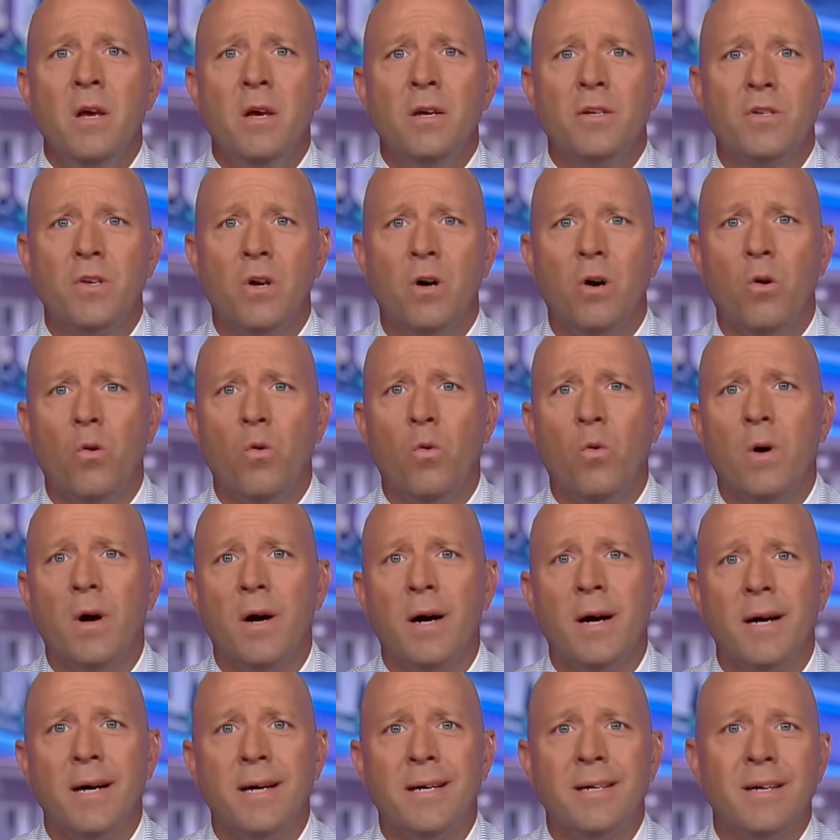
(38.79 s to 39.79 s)
So,
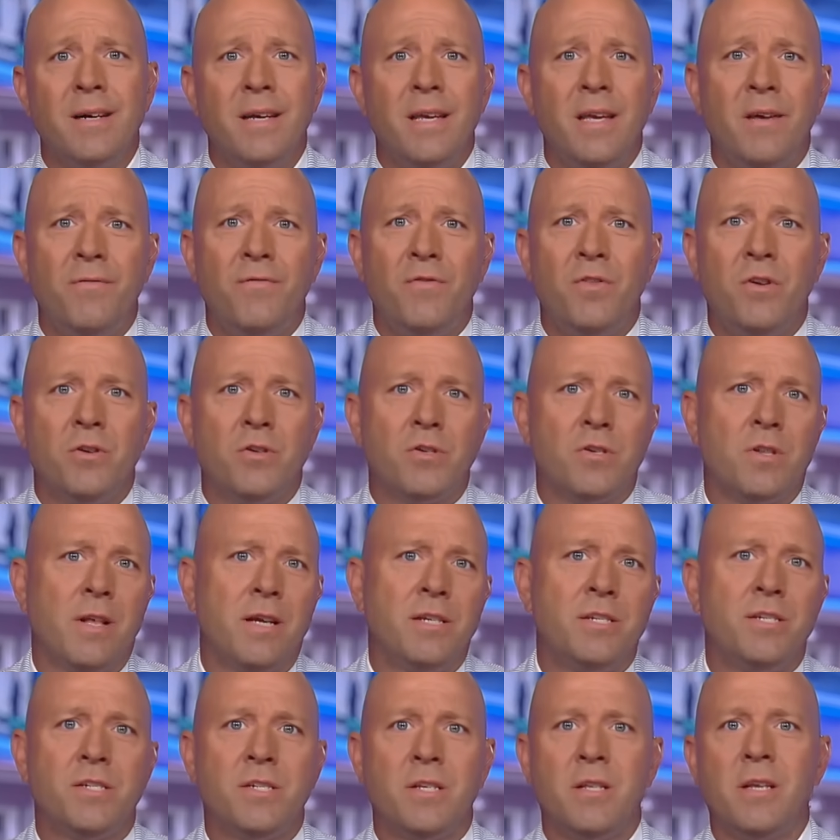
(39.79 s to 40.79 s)
if there's
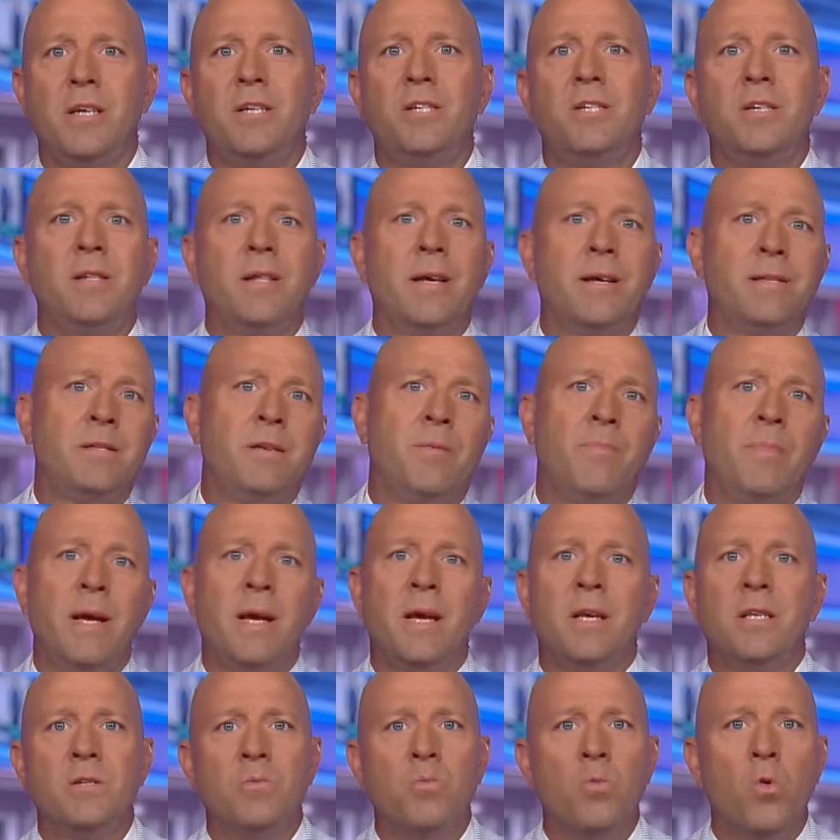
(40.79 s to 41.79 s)
legislation that
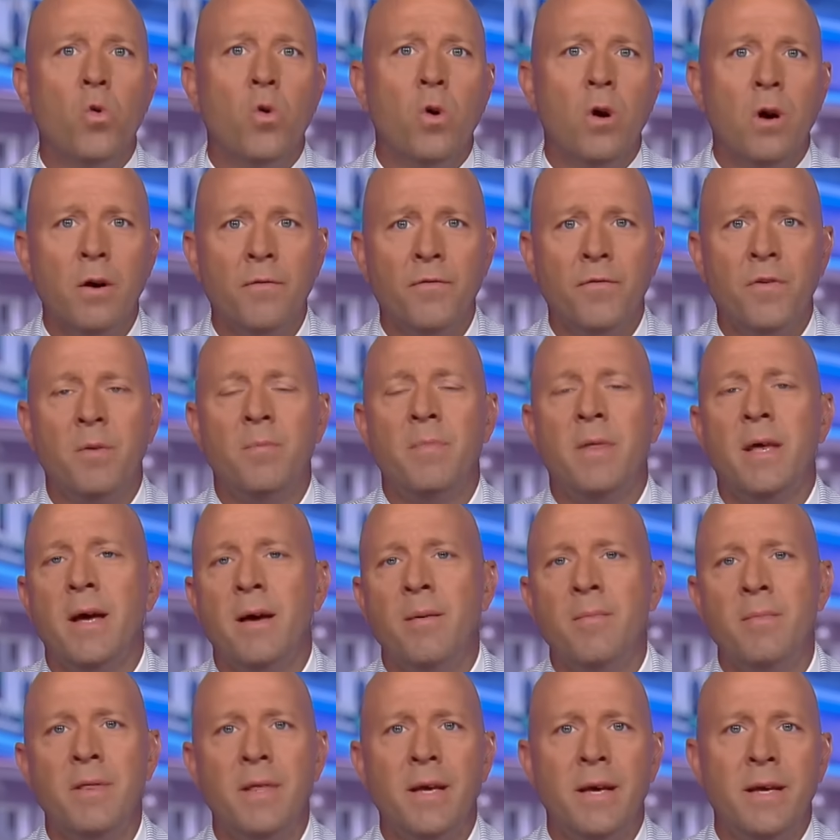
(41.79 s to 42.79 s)
demands more from
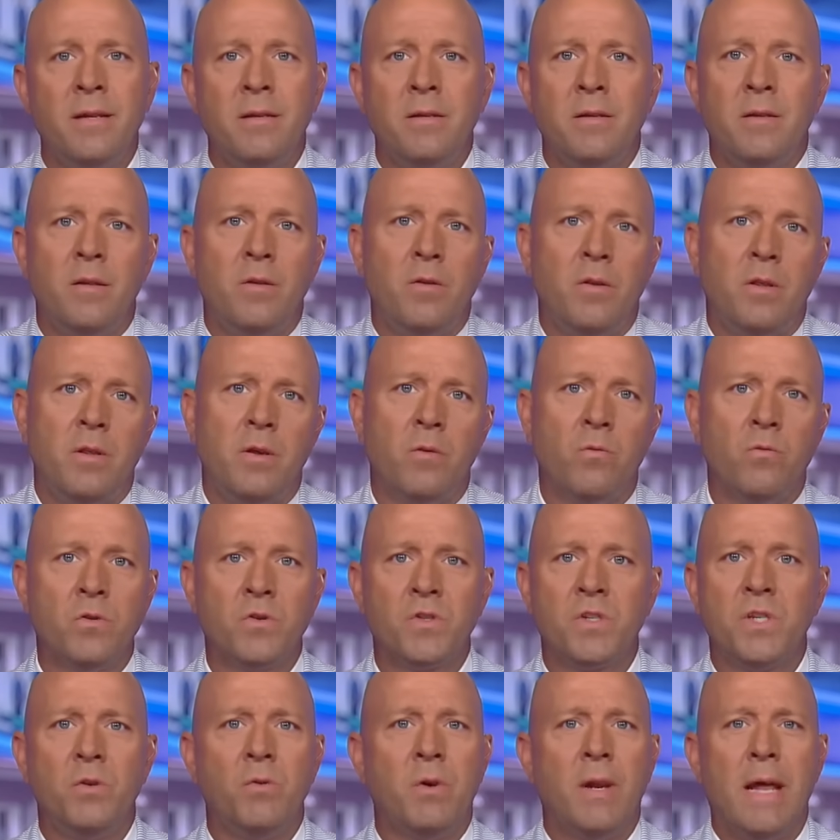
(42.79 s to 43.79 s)
them, then
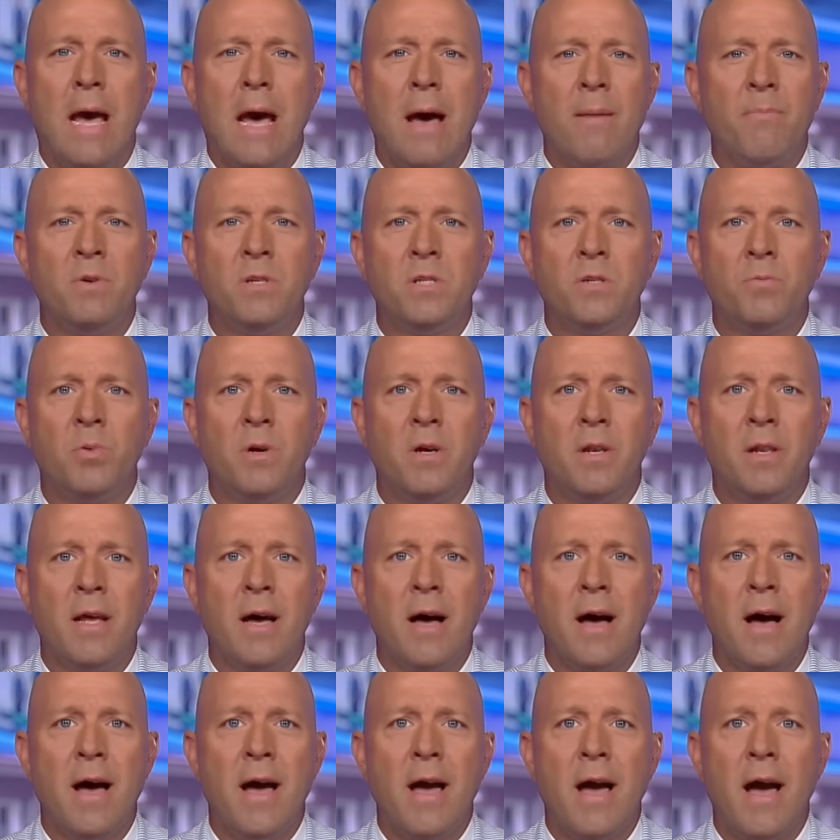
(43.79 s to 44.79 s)
we'll see what happens, but
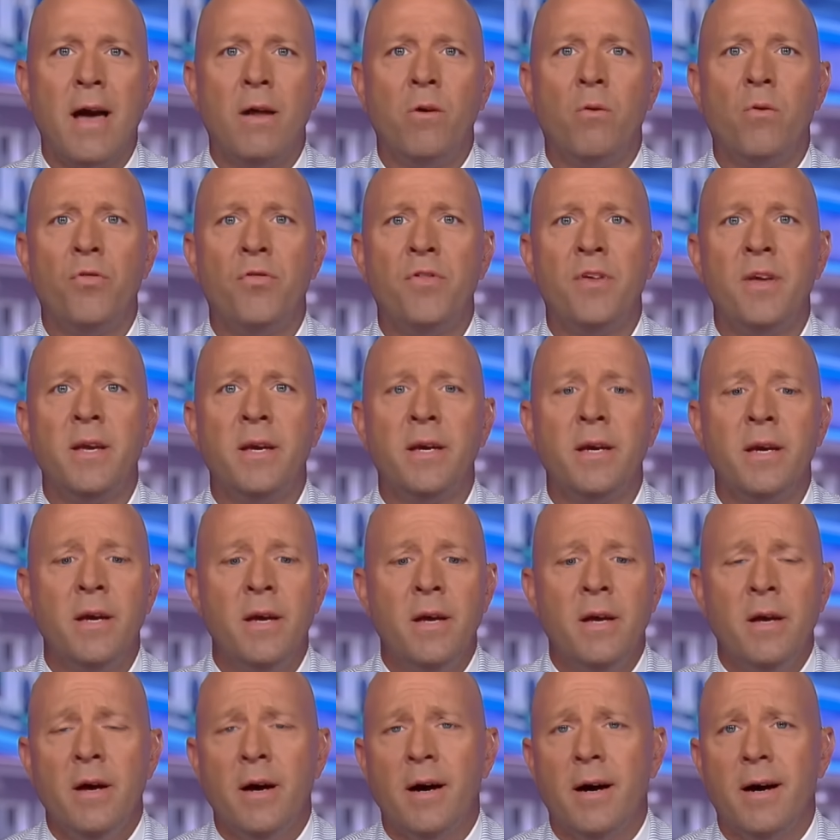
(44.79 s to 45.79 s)
I don't think
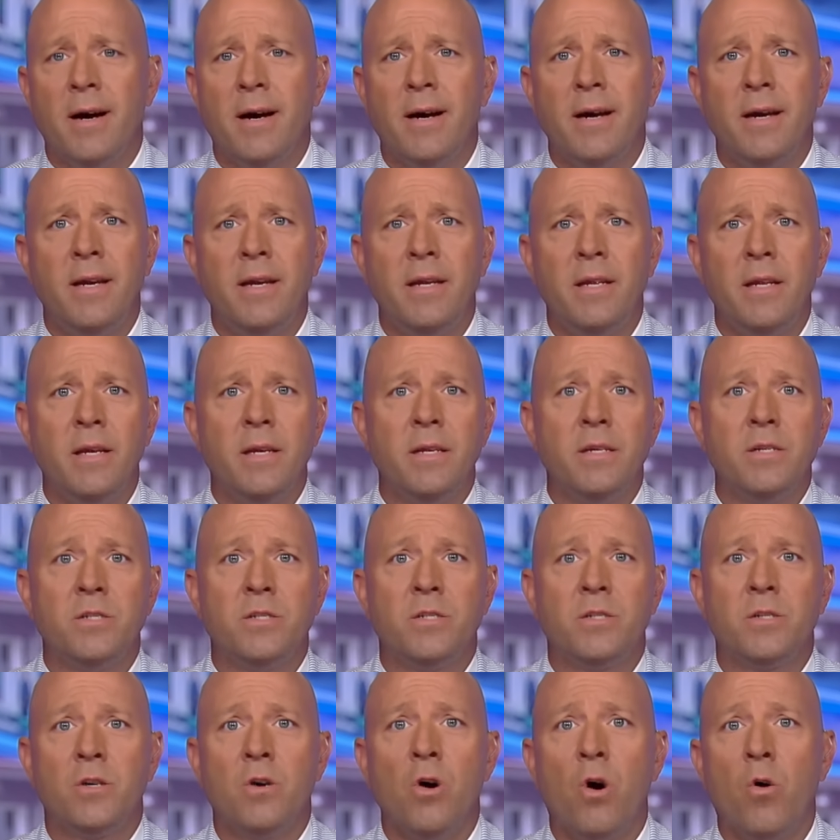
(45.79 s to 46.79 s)
it
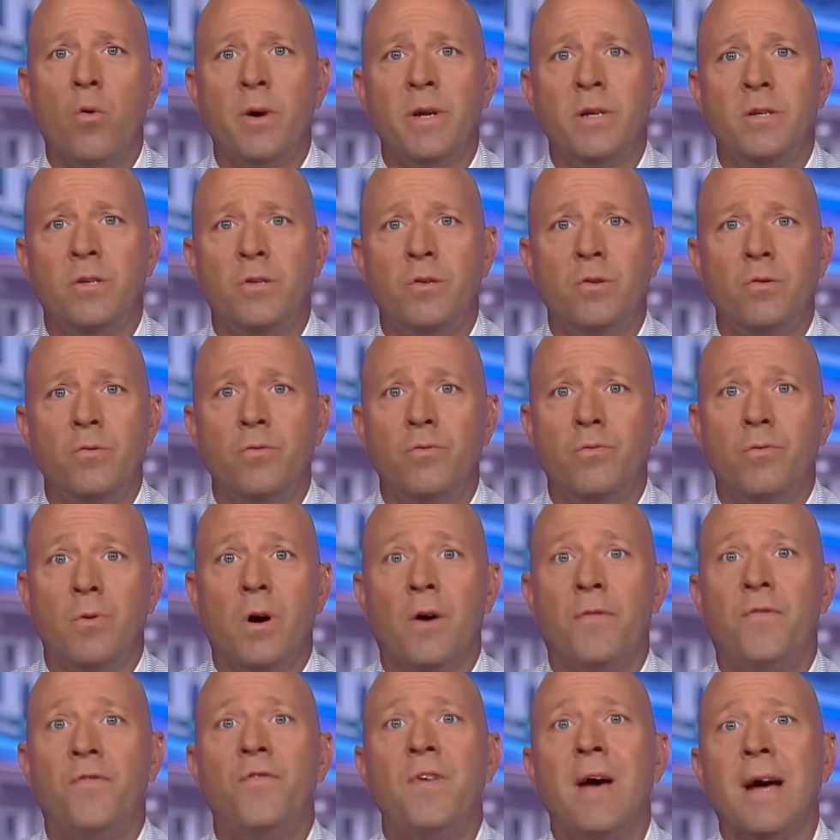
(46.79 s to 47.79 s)
is going to
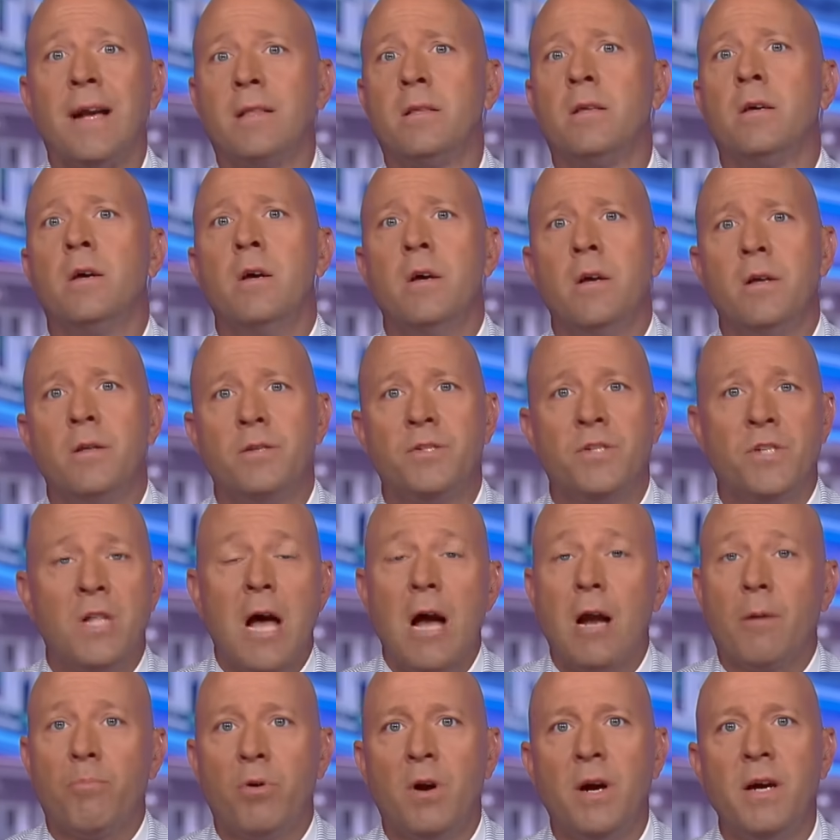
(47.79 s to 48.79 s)
affect
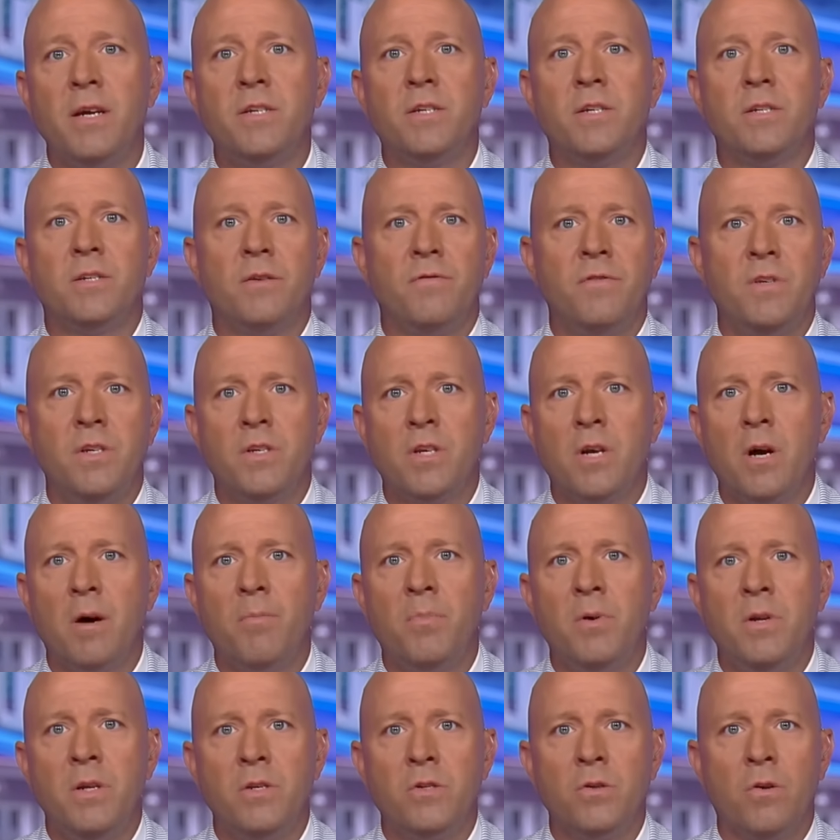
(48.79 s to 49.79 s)
stock prices of these
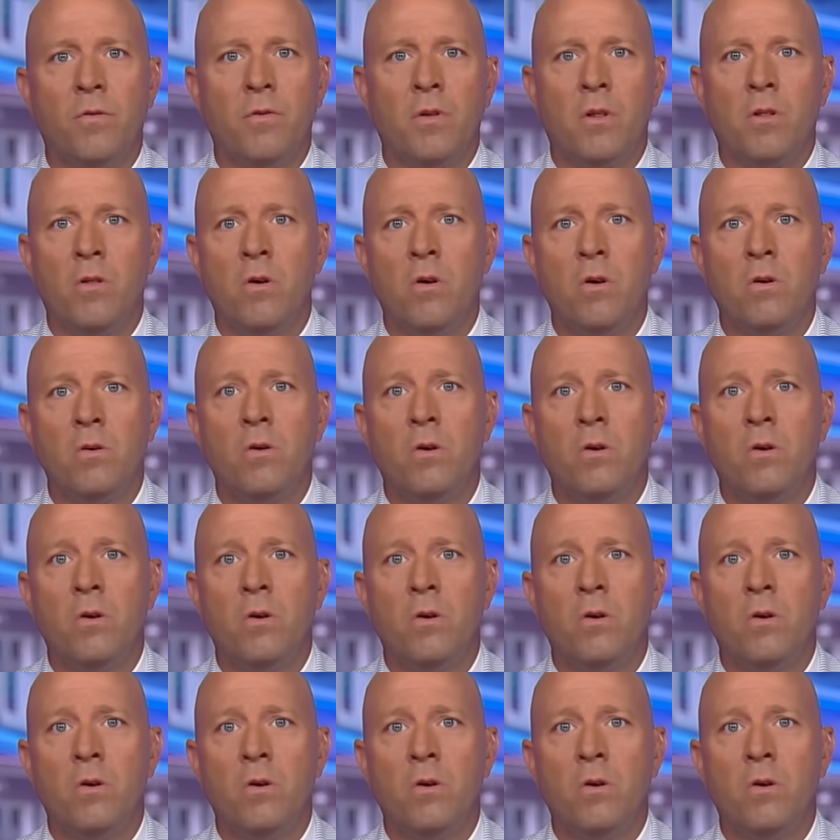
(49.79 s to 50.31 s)
companies over the long